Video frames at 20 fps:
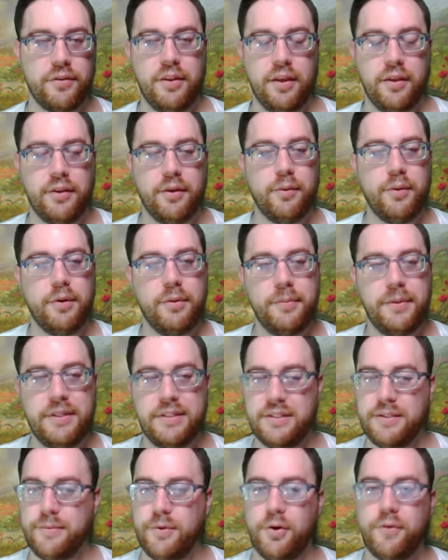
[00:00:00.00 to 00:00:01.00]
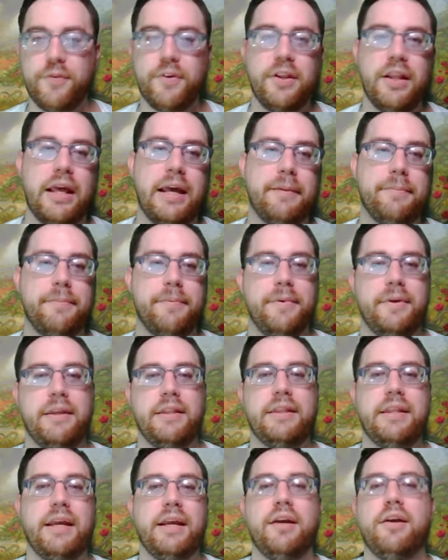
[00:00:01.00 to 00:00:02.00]
Now there will be some overlap in
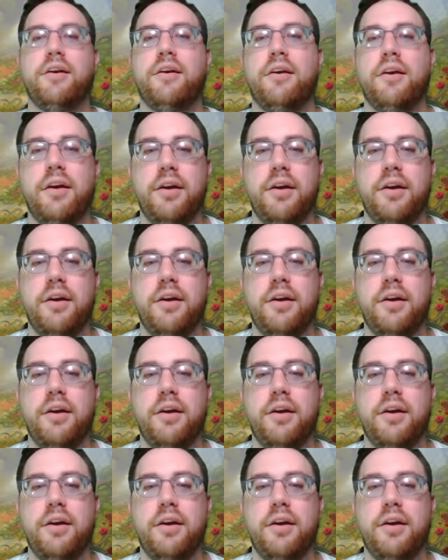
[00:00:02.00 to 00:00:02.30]
there,